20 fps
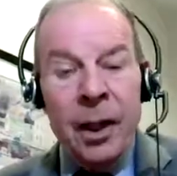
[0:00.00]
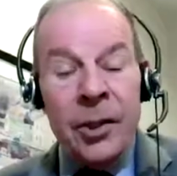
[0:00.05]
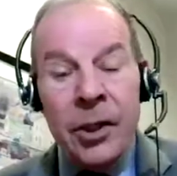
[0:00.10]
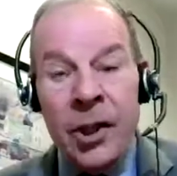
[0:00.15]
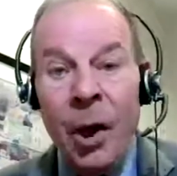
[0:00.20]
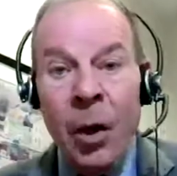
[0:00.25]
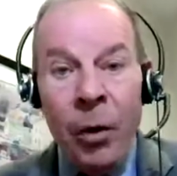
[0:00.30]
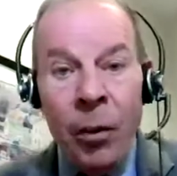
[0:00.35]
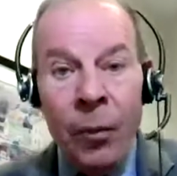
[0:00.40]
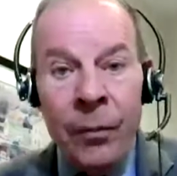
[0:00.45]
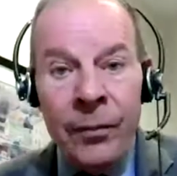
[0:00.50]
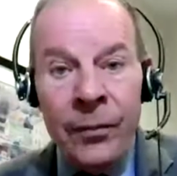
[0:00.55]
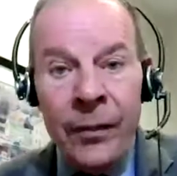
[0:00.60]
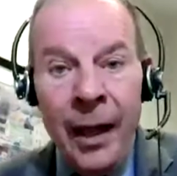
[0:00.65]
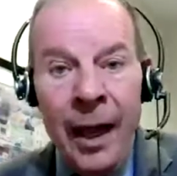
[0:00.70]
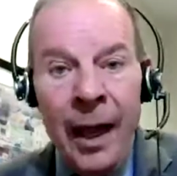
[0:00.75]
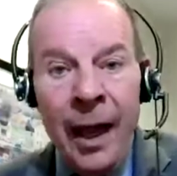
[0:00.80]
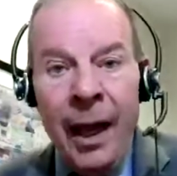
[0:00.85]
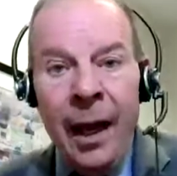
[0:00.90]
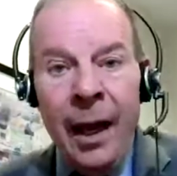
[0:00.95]
So
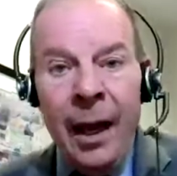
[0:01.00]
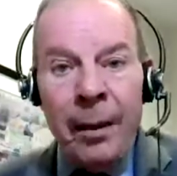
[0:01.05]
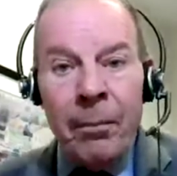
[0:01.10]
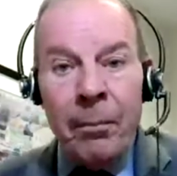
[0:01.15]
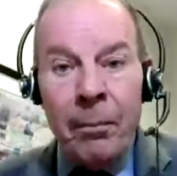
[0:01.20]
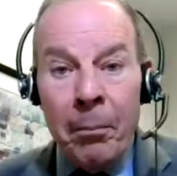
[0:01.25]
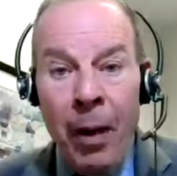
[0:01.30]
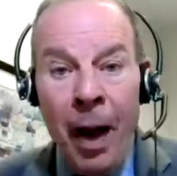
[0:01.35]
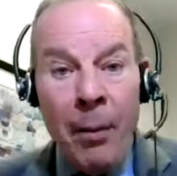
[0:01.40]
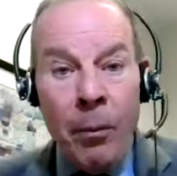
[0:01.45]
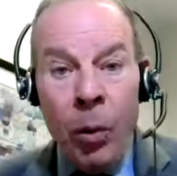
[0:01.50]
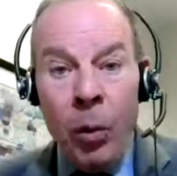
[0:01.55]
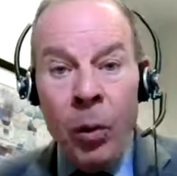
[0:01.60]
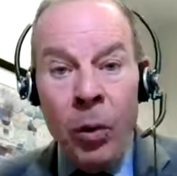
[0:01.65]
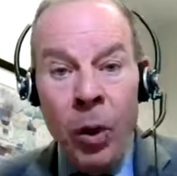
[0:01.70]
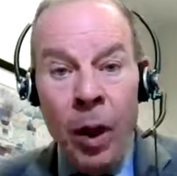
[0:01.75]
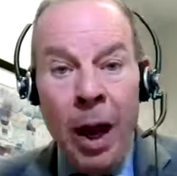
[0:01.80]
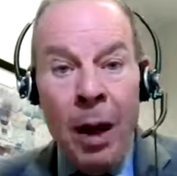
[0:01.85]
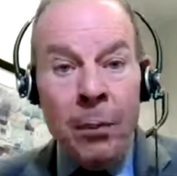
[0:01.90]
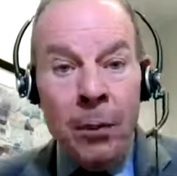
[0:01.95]
my
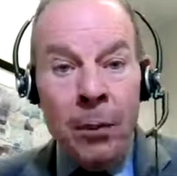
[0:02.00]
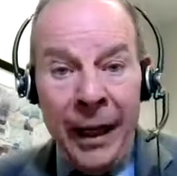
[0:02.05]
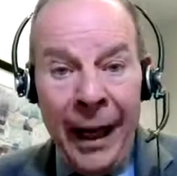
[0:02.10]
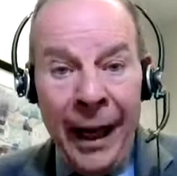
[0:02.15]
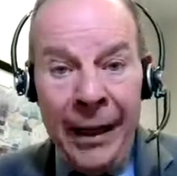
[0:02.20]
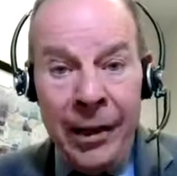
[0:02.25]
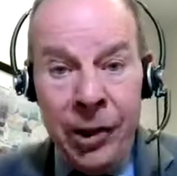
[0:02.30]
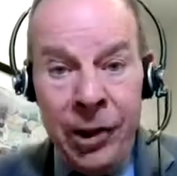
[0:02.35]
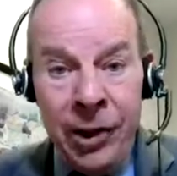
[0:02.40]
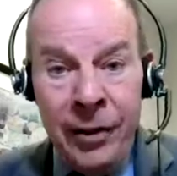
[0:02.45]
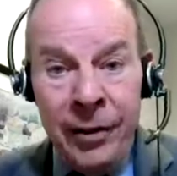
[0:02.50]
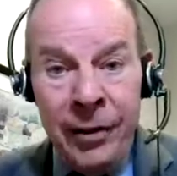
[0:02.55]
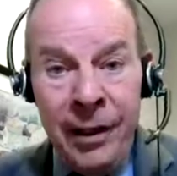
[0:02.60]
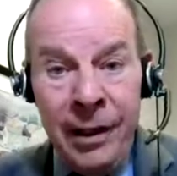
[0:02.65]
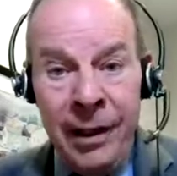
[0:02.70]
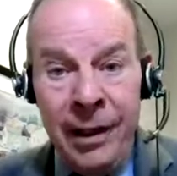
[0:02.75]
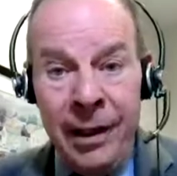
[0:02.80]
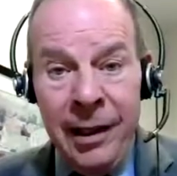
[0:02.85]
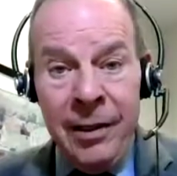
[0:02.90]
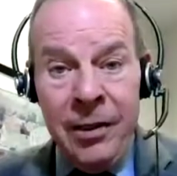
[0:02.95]
moral
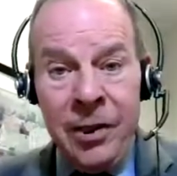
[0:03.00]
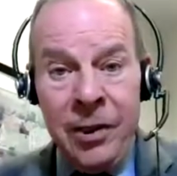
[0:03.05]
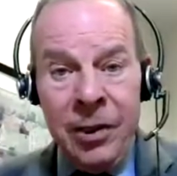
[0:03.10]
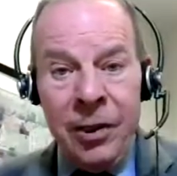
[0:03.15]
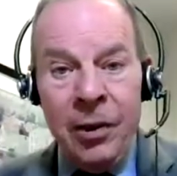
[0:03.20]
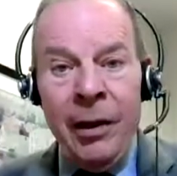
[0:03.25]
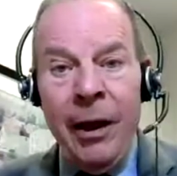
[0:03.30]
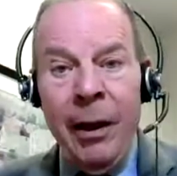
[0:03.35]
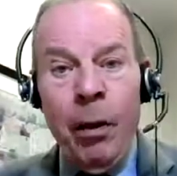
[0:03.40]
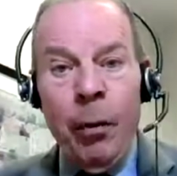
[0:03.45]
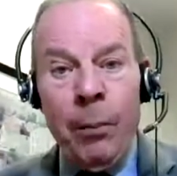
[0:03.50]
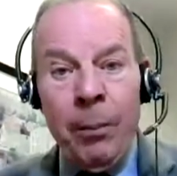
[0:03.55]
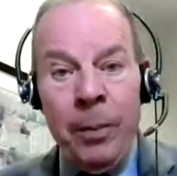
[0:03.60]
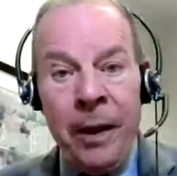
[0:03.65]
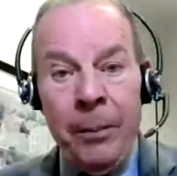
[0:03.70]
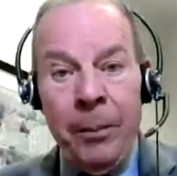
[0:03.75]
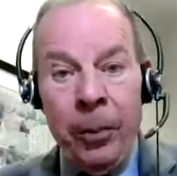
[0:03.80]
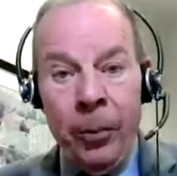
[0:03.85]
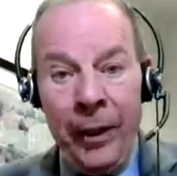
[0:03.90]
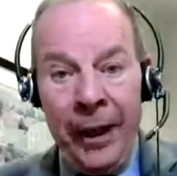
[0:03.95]
obligation is to help
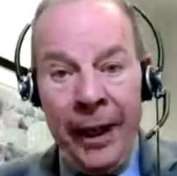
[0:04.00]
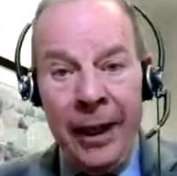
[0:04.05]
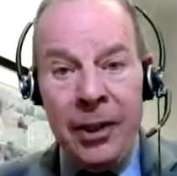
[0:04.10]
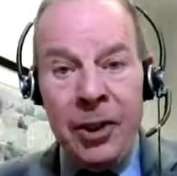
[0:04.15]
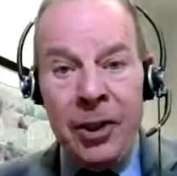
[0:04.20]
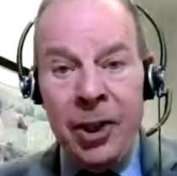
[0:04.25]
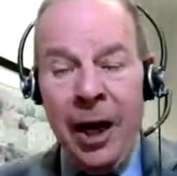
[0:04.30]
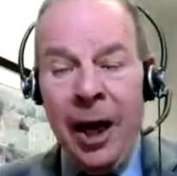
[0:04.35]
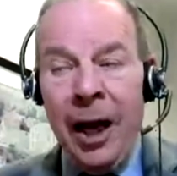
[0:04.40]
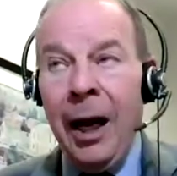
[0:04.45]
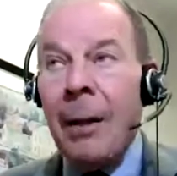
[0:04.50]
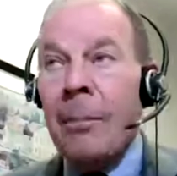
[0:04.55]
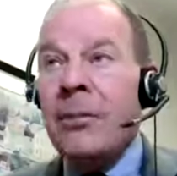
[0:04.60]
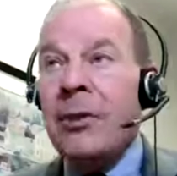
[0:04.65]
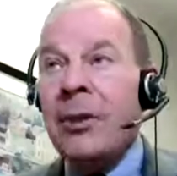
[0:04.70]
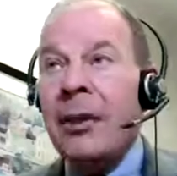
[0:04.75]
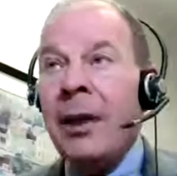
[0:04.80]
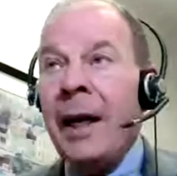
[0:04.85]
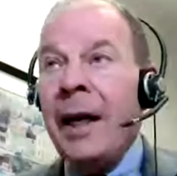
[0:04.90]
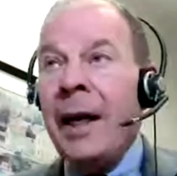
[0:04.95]
people get
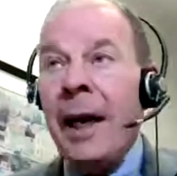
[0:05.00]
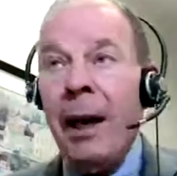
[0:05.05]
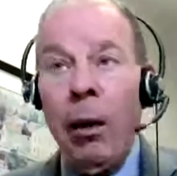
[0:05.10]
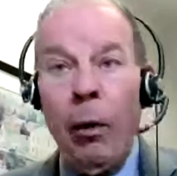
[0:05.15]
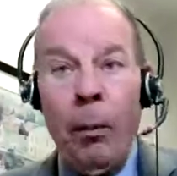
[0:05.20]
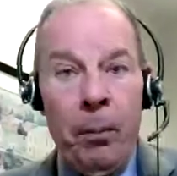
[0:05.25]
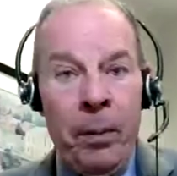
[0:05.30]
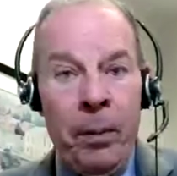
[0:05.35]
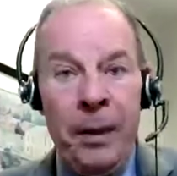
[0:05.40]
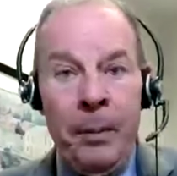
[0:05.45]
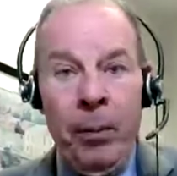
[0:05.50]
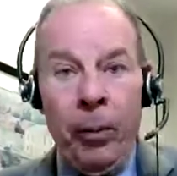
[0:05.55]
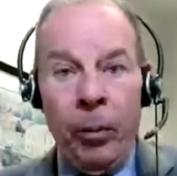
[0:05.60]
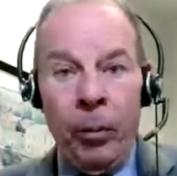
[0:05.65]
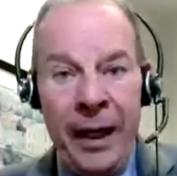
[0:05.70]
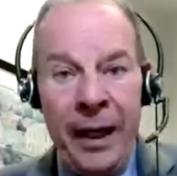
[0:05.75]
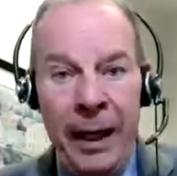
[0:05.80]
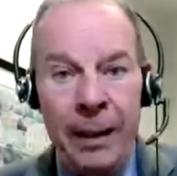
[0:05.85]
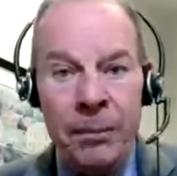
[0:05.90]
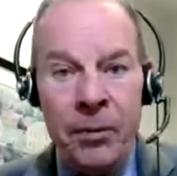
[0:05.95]
jobs and help people
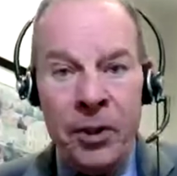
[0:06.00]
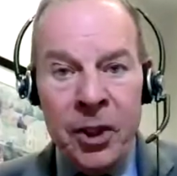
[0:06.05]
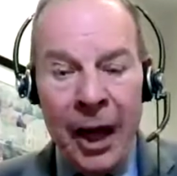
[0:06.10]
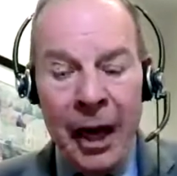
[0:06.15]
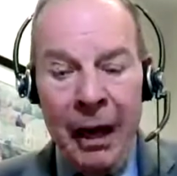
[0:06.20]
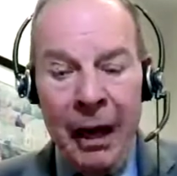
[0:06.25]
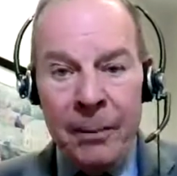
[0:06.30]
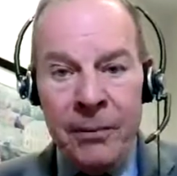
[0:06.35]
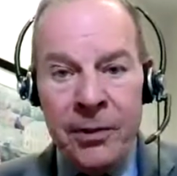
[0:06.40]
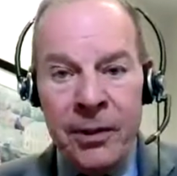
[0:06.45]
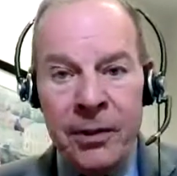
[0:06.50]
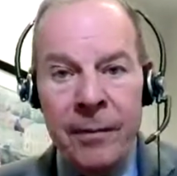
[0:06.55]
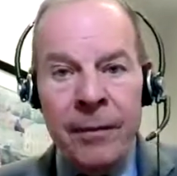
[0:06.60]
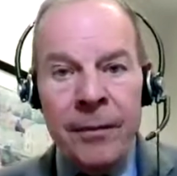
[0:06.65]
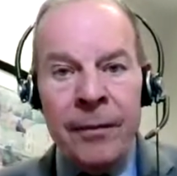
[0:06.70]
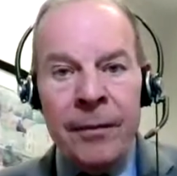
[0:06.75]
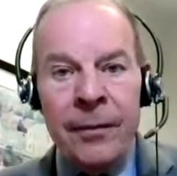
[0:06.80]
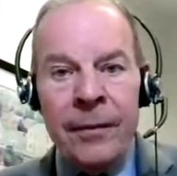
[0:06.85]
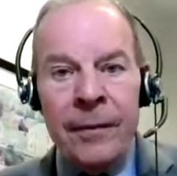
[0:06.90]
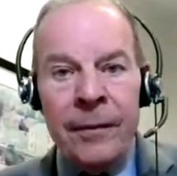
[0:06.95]
keep jobs.
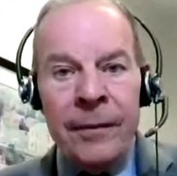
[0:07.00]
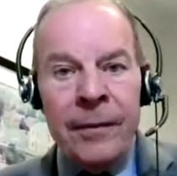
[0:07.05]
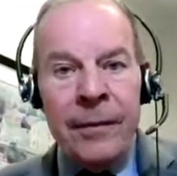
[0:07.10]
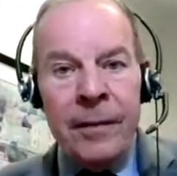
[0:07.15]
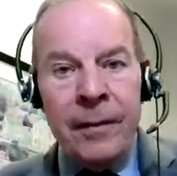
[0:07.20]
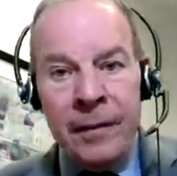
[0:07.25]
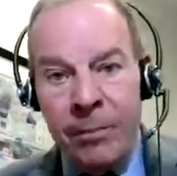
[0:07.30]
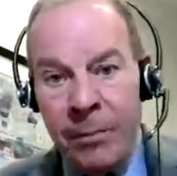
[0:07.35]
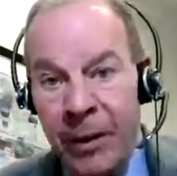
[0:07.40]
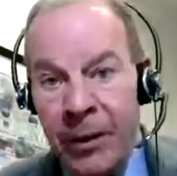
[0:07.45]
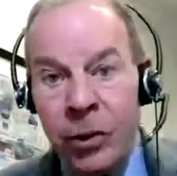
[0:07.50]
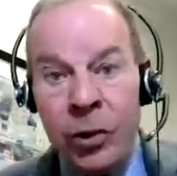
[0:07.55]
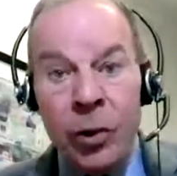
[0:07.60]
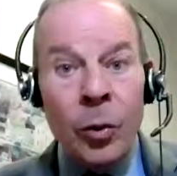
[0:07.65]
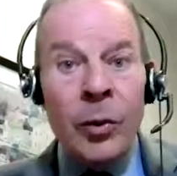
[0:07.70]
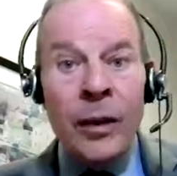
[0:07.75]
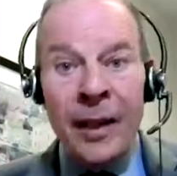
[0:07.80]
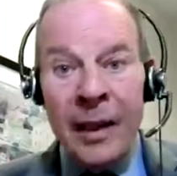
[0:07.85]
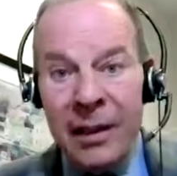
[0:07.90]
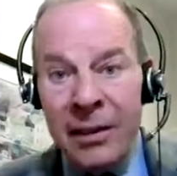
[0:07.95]
Been
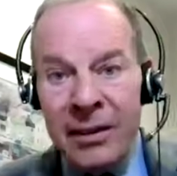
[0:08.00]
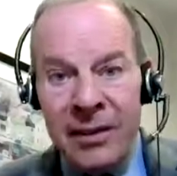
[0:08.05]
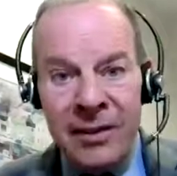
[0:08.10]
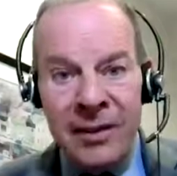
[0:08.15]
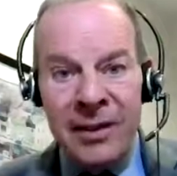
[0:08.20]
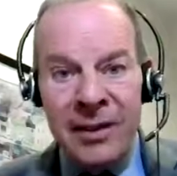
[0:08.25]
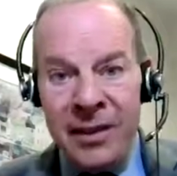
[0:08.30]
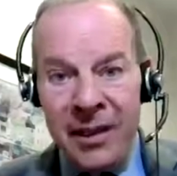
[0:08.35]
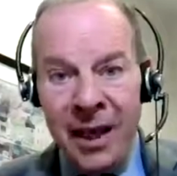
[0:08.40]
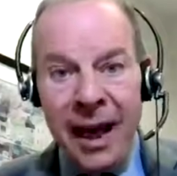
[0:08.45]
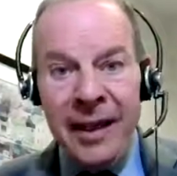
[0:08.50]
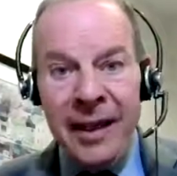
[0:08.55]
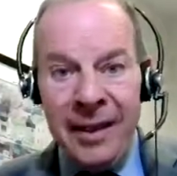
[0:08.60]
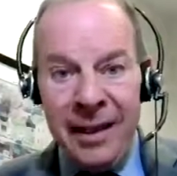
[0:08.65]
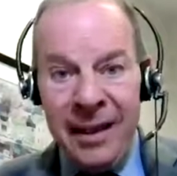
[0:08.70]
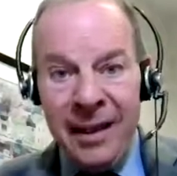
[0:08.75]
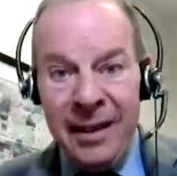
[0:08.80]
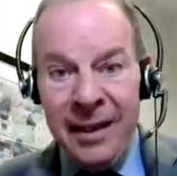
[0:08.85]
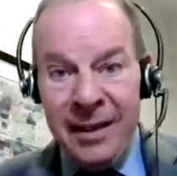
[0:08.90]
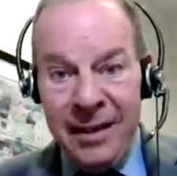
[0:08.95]
doing it since
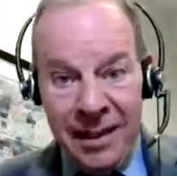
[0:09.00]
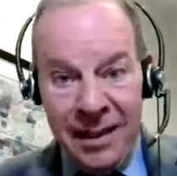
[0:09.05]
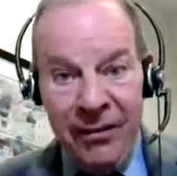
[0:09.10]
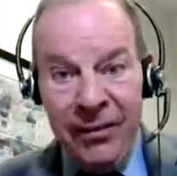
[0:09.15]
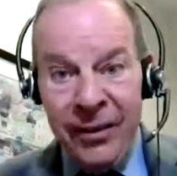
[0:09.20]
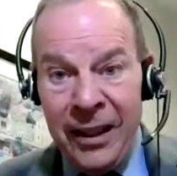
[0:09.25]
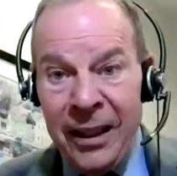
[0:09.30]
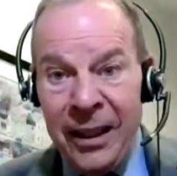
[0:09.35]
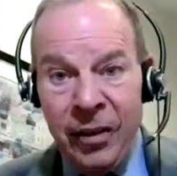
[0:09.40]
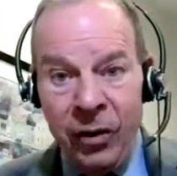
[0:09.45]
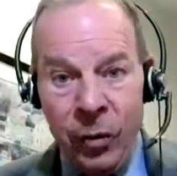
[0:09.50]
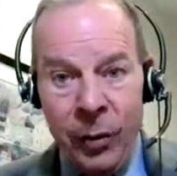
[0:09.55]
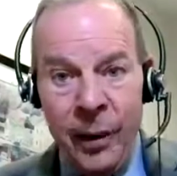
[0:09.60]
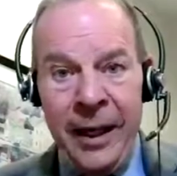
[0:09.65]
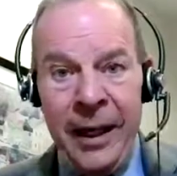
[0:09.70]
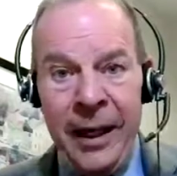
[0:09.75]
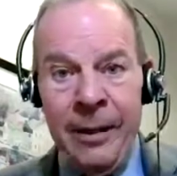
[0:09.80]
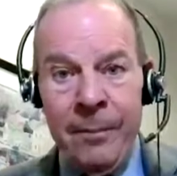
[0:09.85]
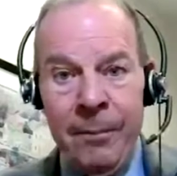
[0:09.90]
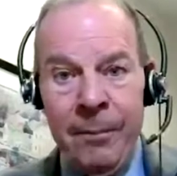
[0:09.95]

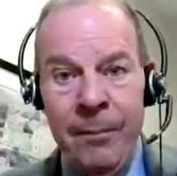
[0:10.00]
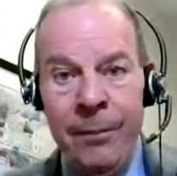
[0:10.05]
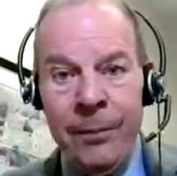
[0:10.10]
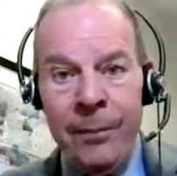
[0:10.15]
1973.